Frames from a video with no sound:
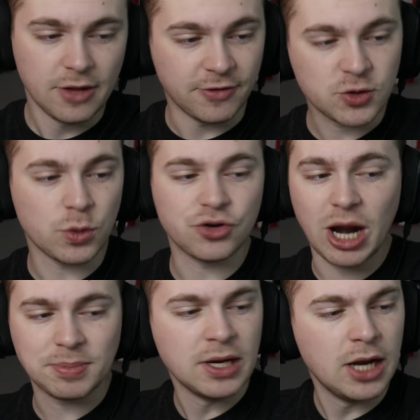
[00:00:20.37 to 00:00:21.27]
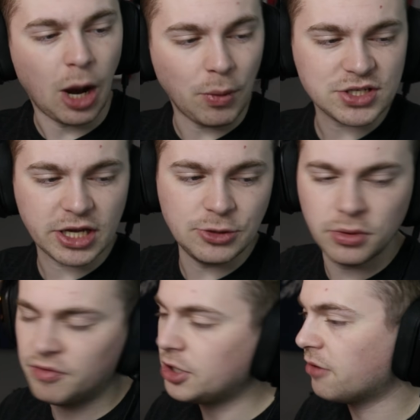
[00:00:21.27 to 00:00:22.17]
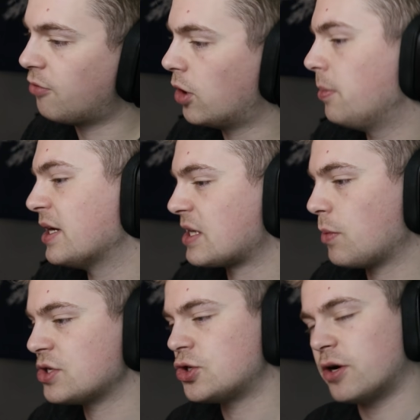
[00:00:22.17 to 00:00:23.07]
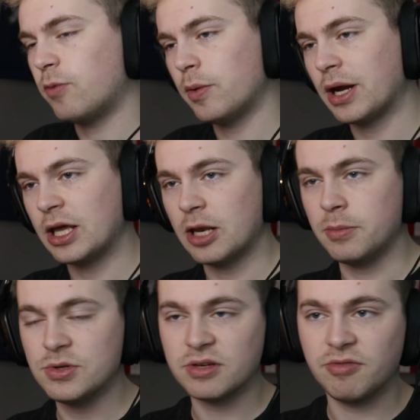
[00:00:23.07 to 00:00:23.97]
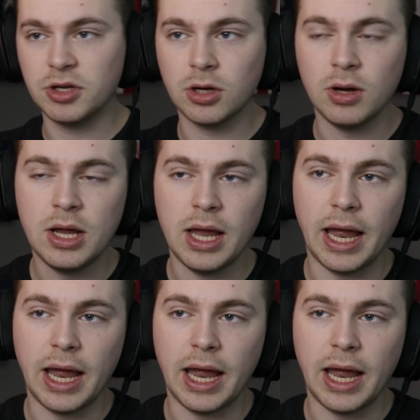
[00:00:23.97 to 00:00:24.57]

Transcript: This one dropped. I wasn't gonna do a video for it because I wasn't sure if we were gonna get a music video,